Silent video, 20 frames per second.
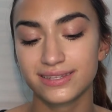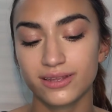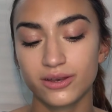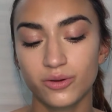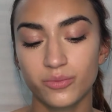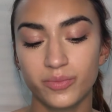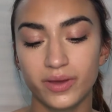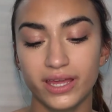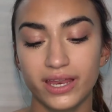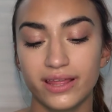
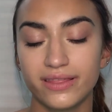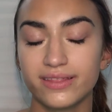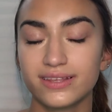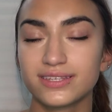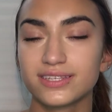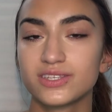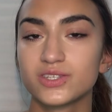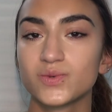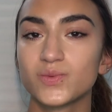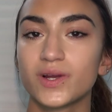little bit, and this
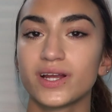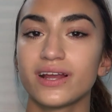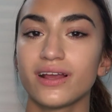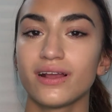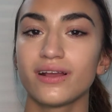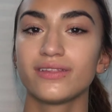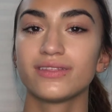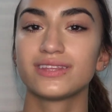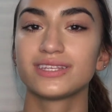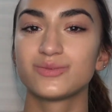is
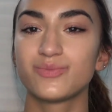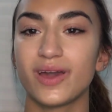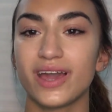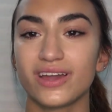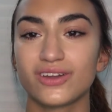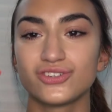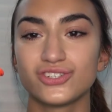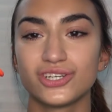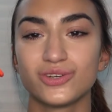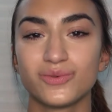where this
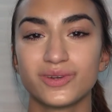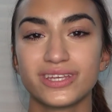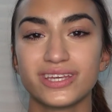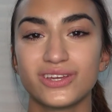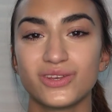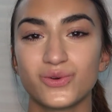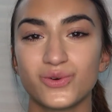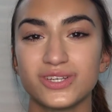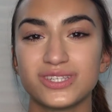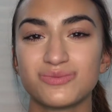packaging really
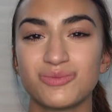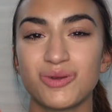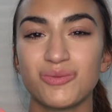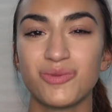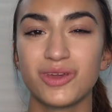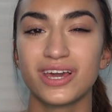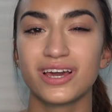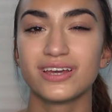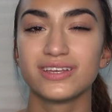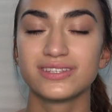annoys me
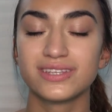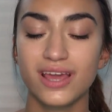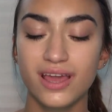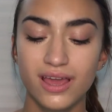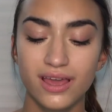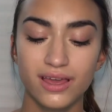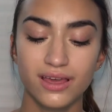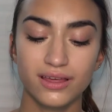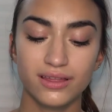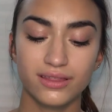because
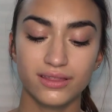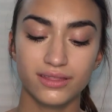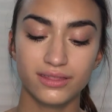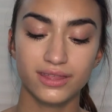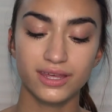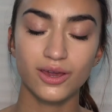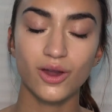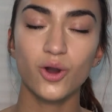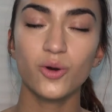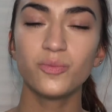
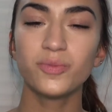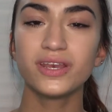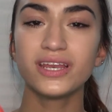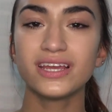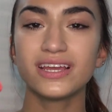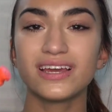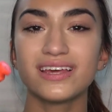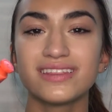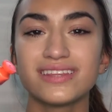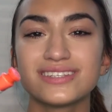the
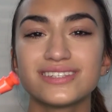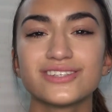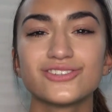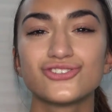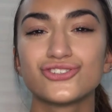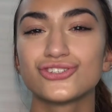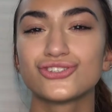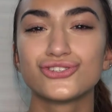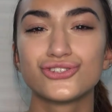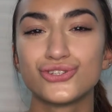opening in this is
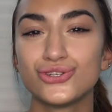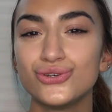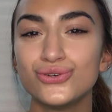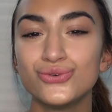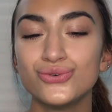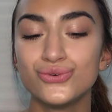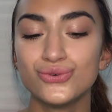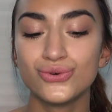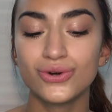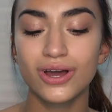just
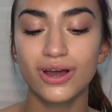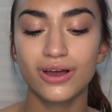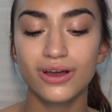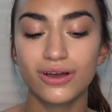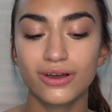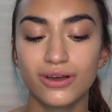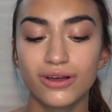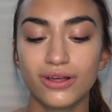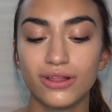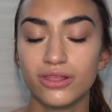too
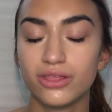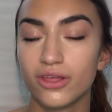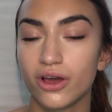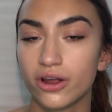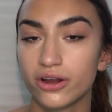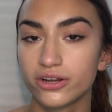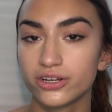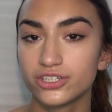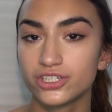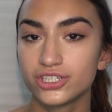
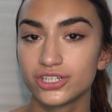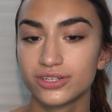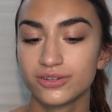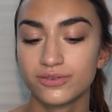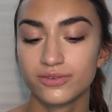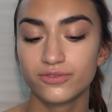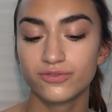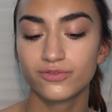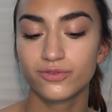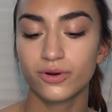large
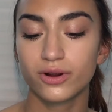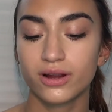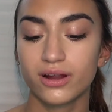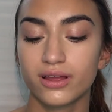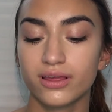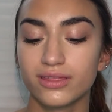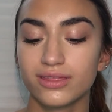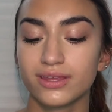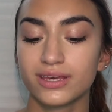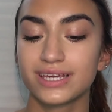
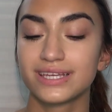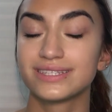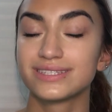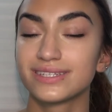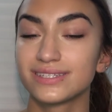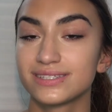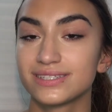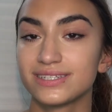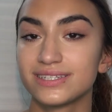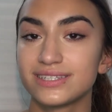for the
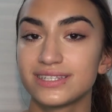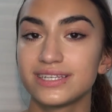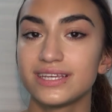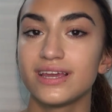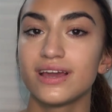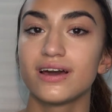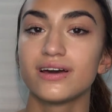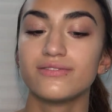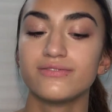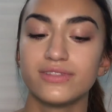
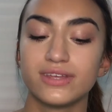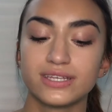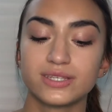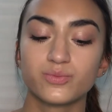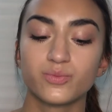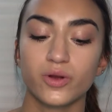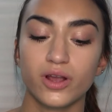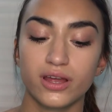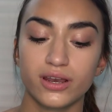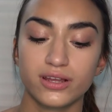consistency of this
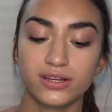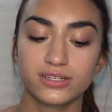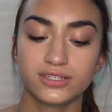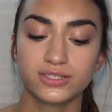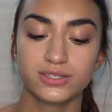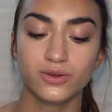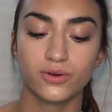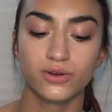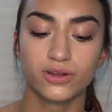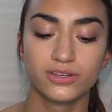product.
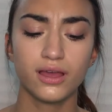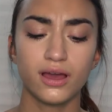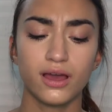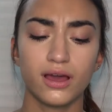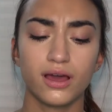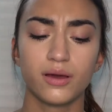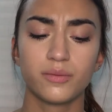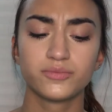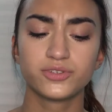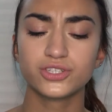So
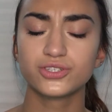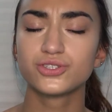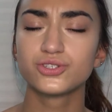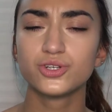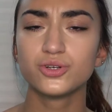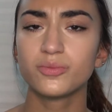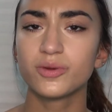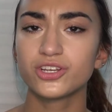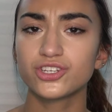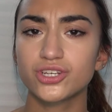just
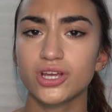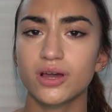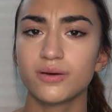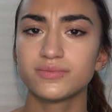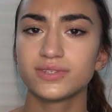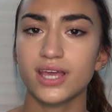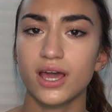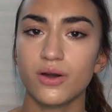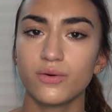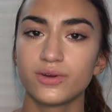too much
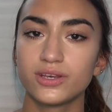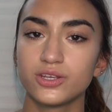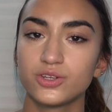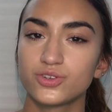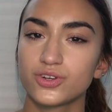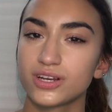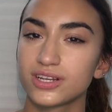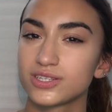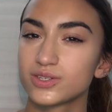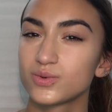comes out when you
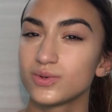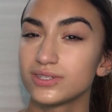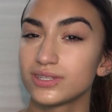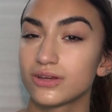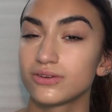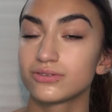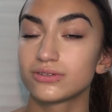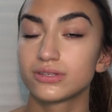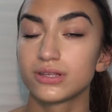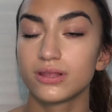try to squeeze
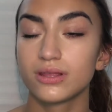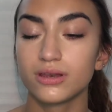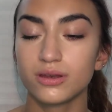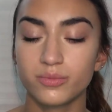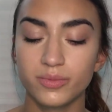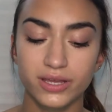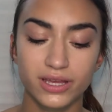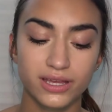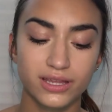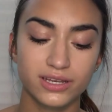out just a little
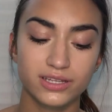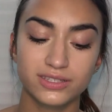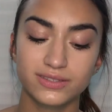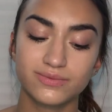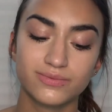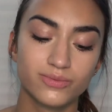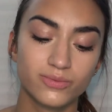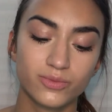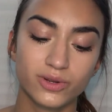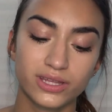bit, and
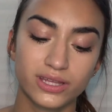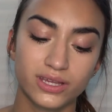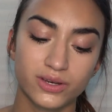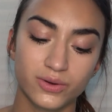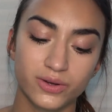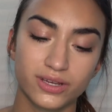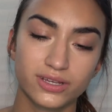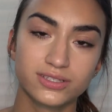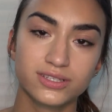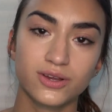it's really
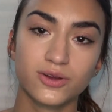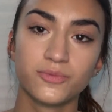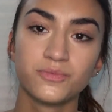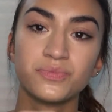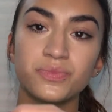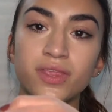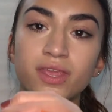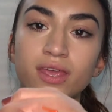annoying. So